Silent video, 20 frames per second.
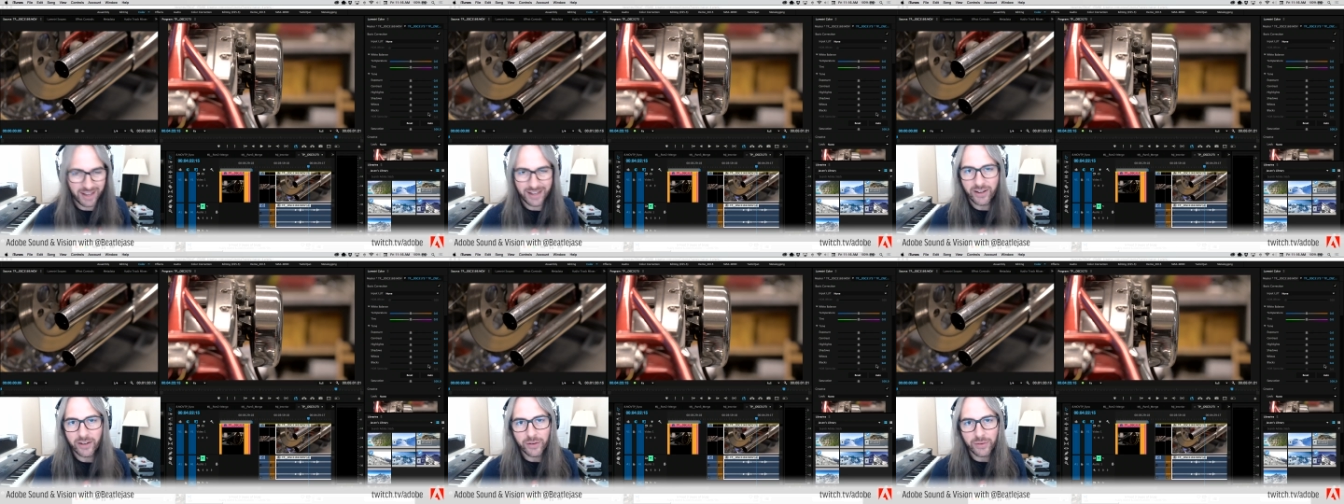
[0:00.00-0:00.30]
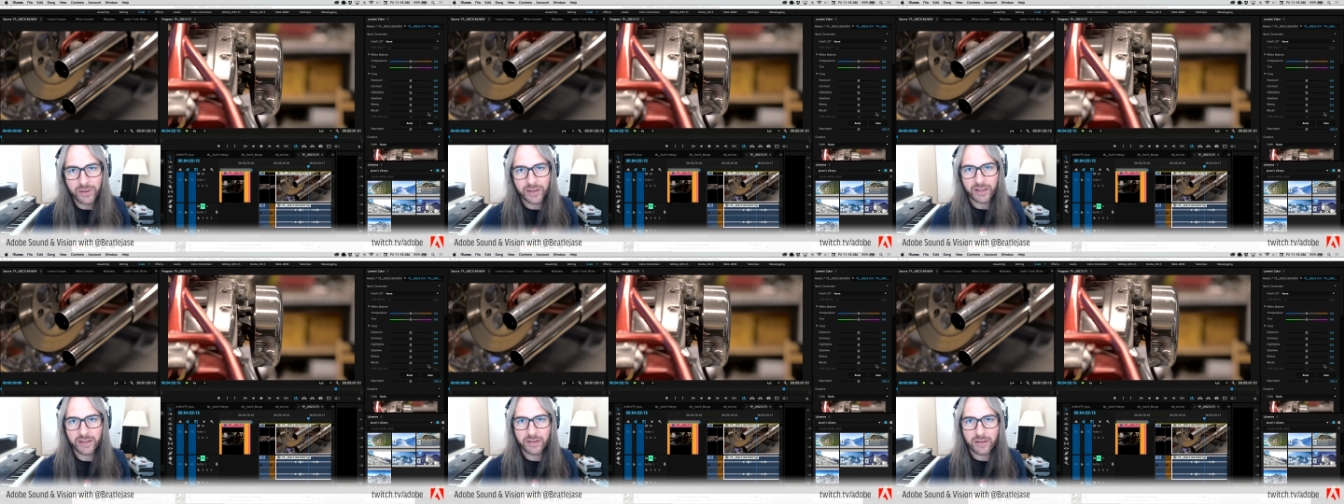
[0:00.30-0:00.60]
I know you're
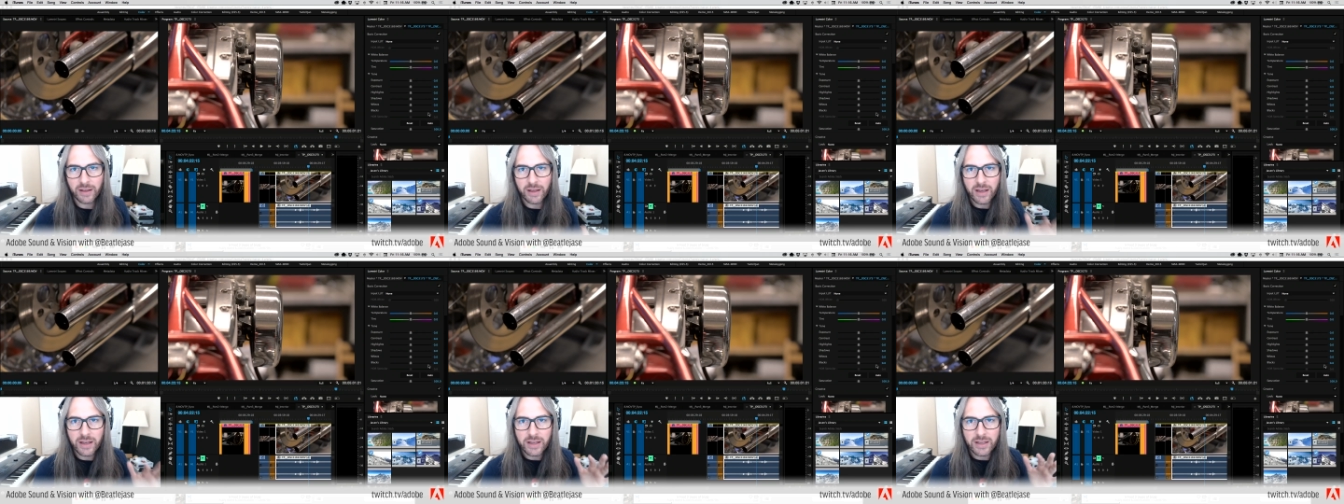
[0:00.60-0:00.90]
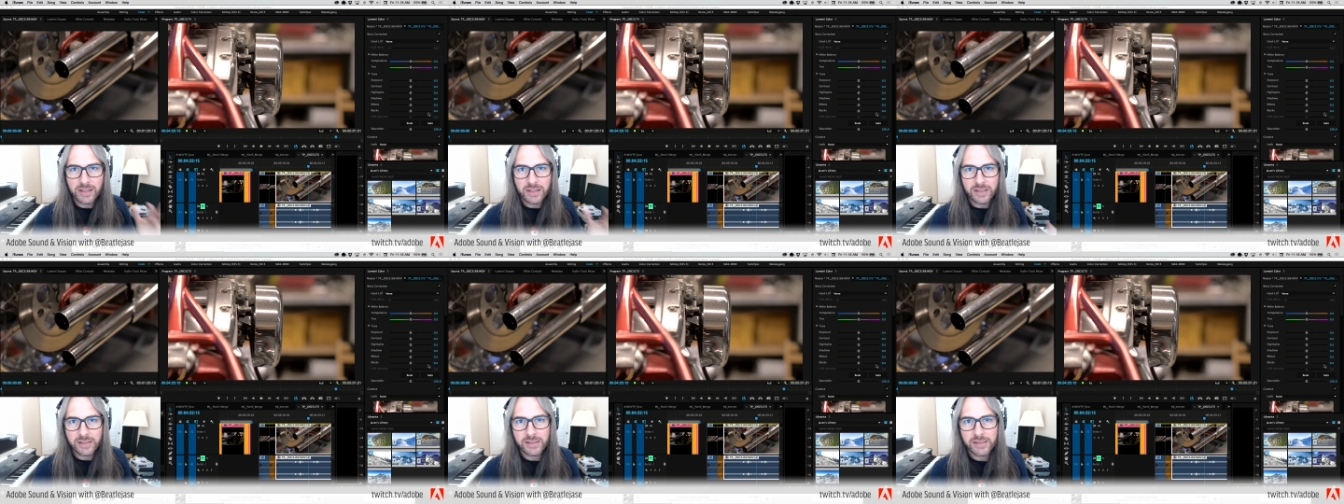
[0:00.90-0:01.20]
thinking,
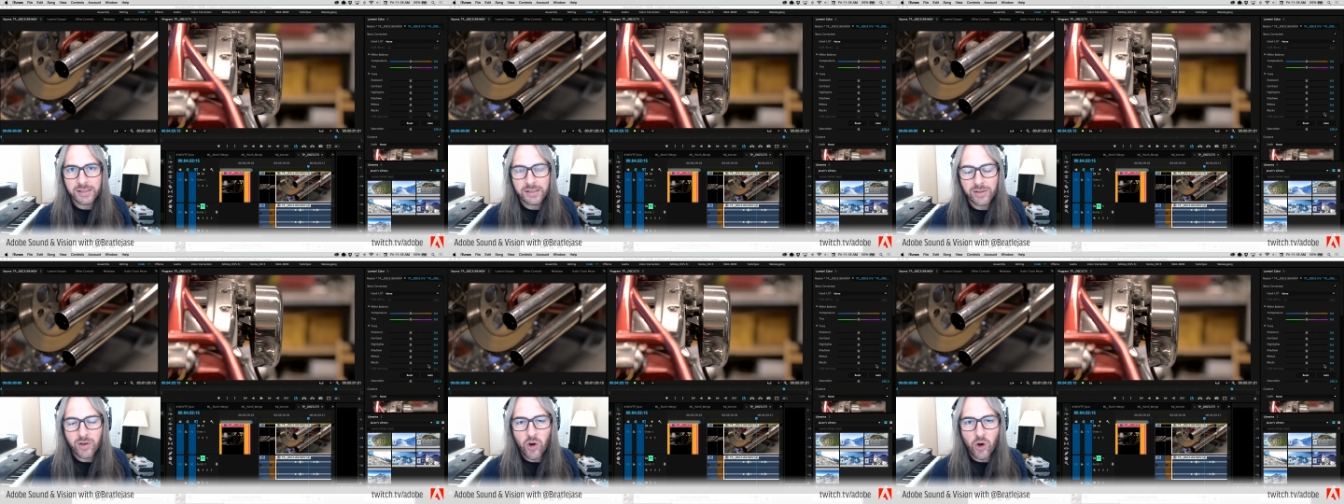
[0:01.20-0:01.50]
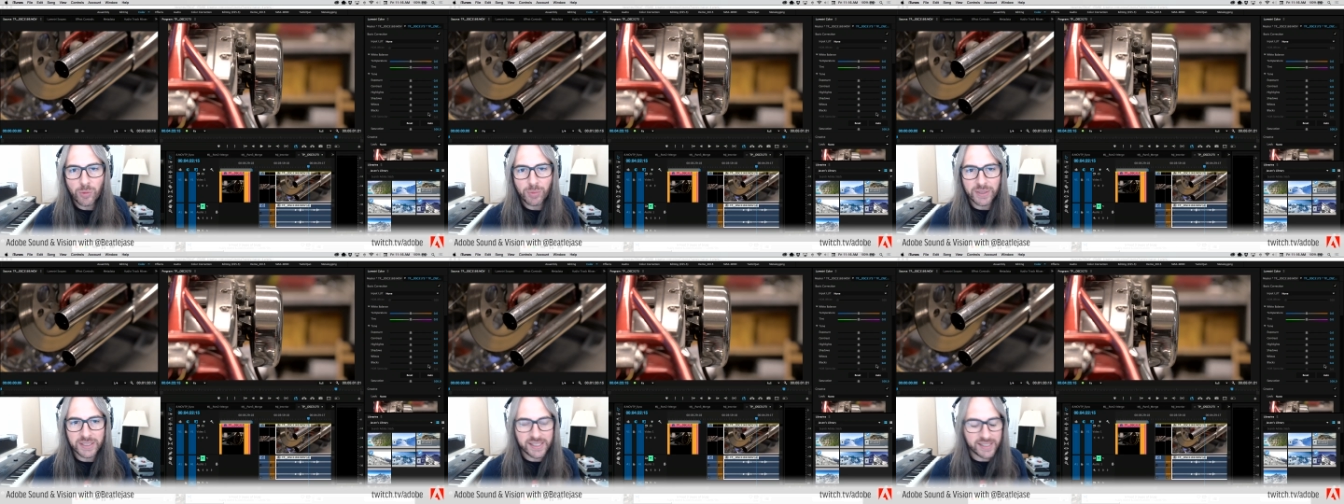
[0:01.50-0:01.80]

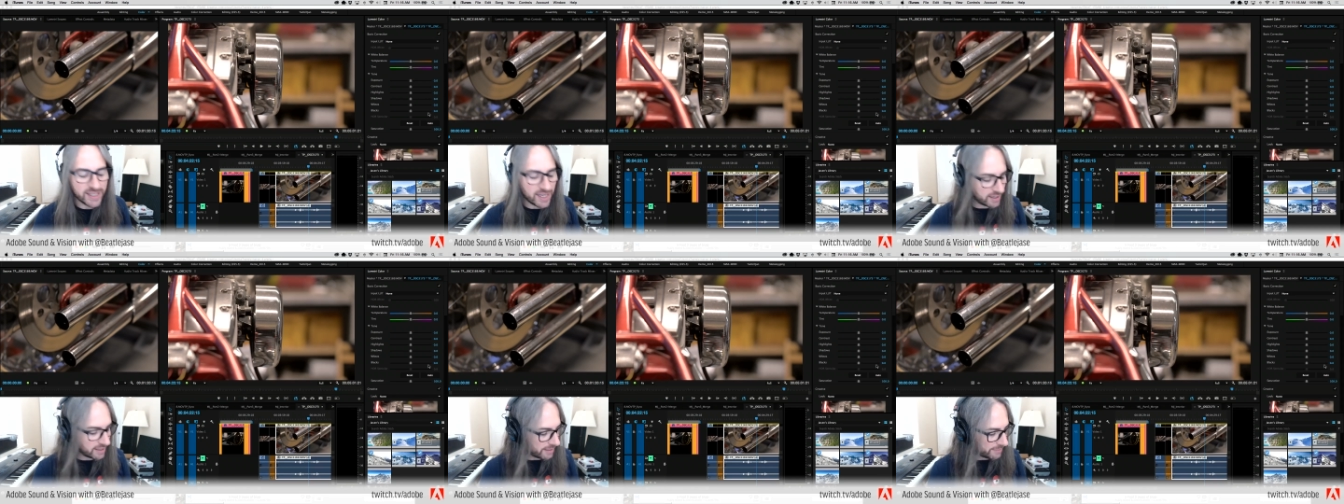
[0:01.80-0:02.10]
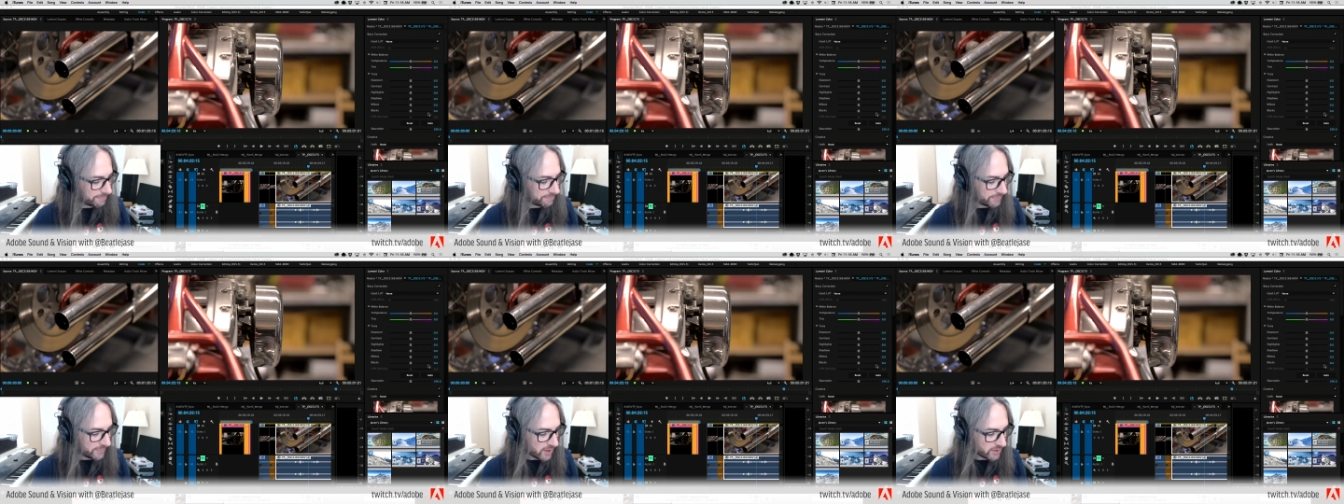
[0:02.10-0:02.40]
corporate suck
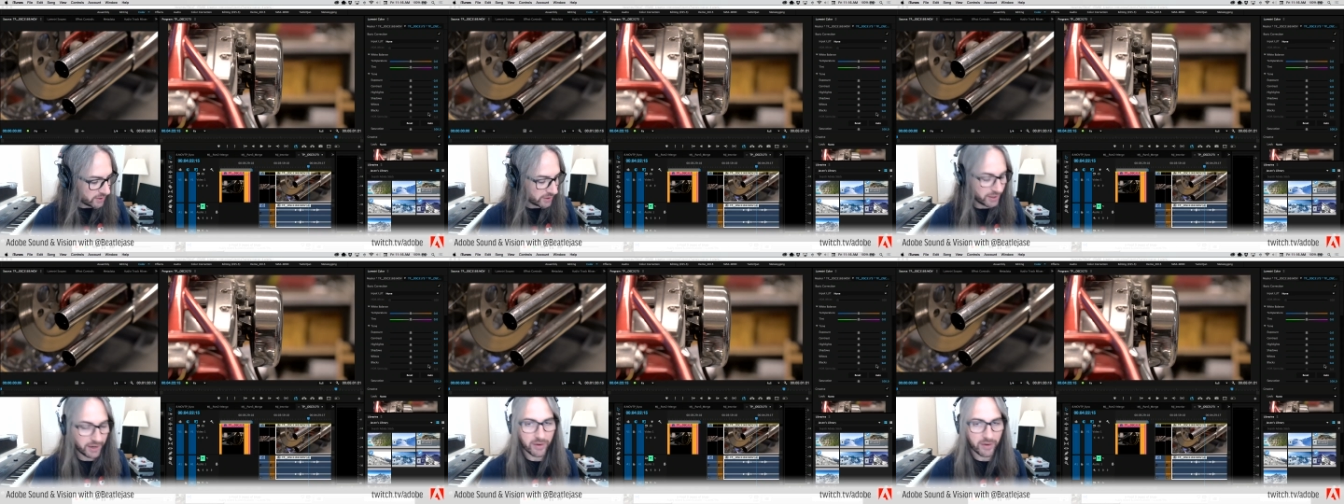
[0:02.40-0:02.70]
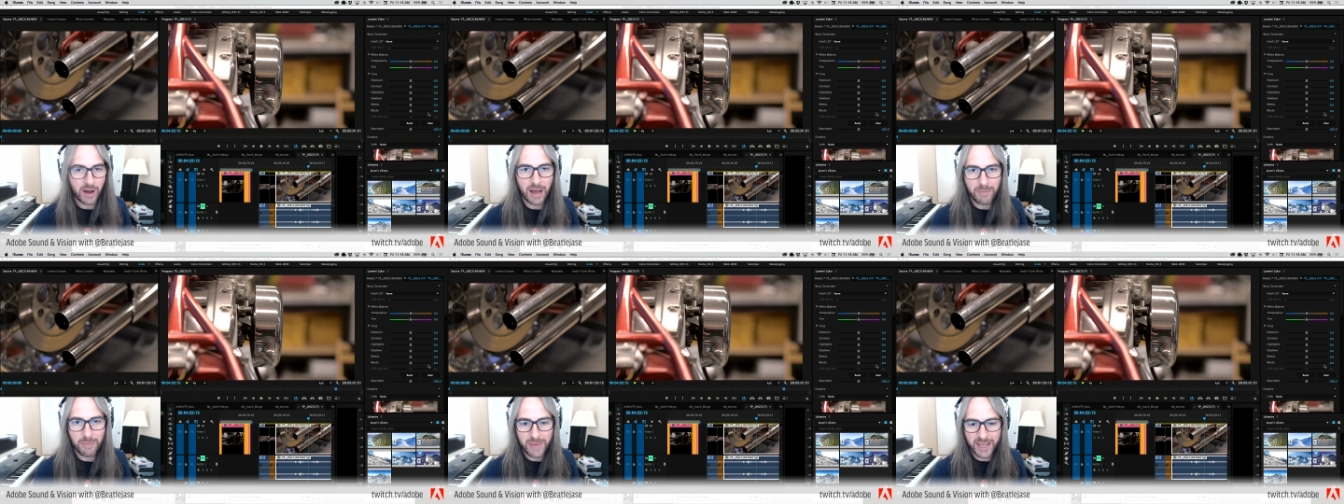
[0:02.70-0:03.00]
up. No.
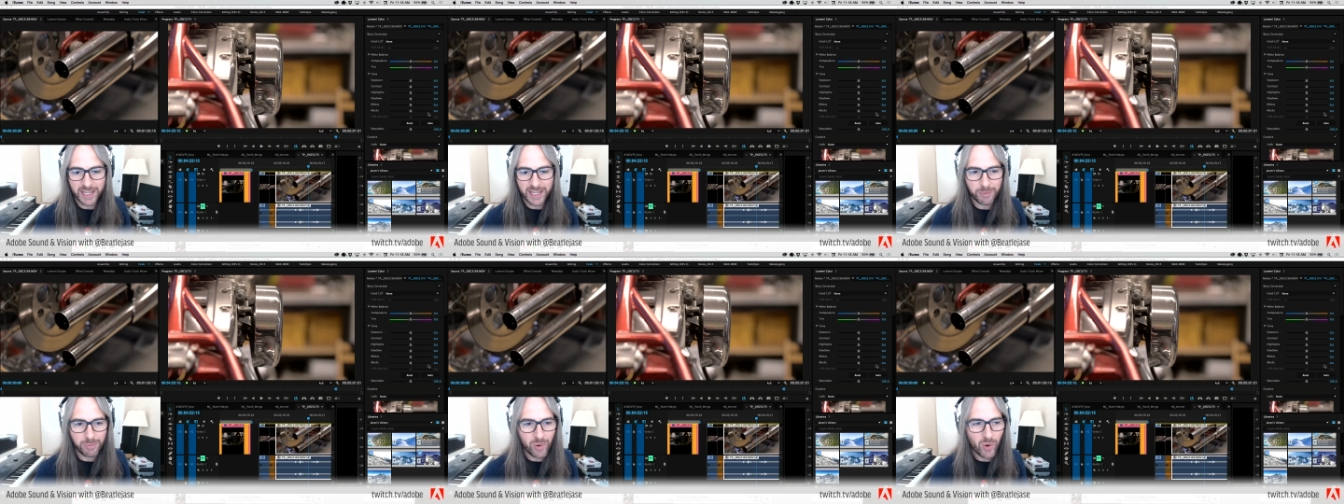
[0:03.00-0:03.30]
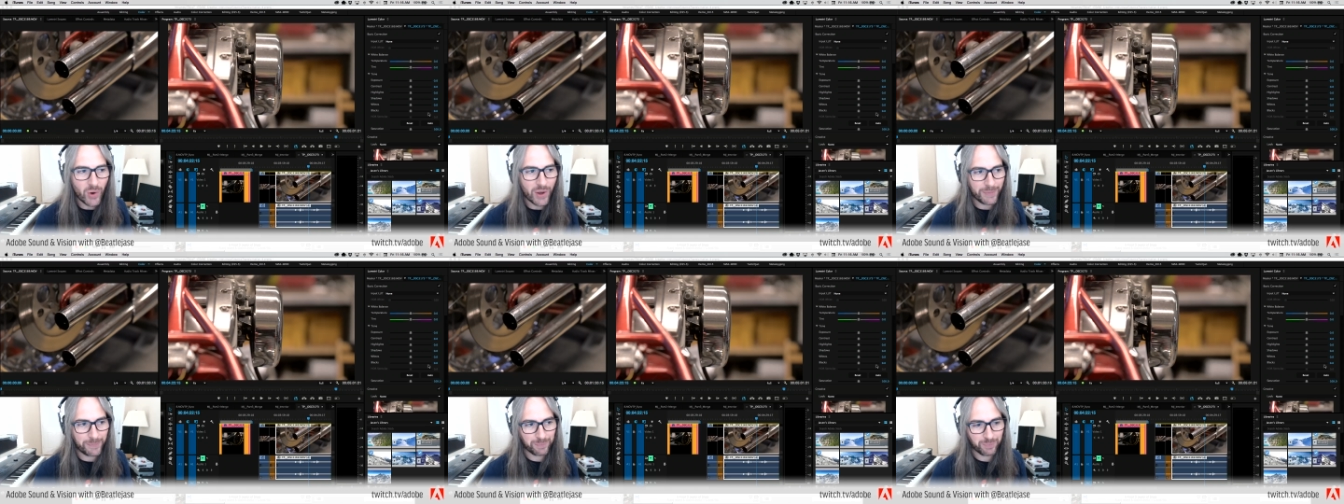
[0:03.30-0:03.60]
I'm making a
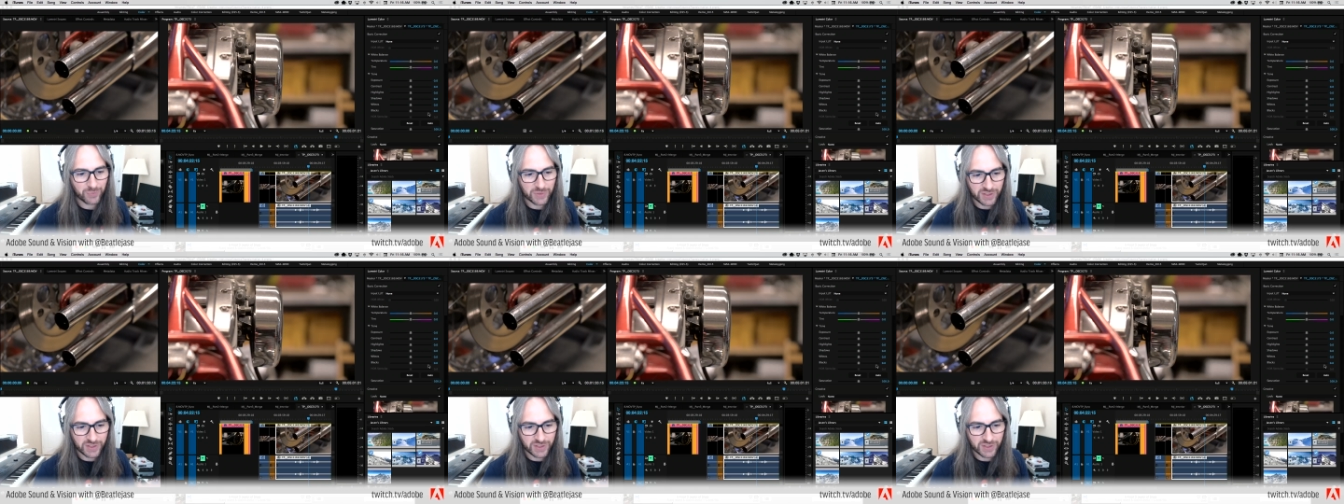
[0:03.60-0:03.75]
point.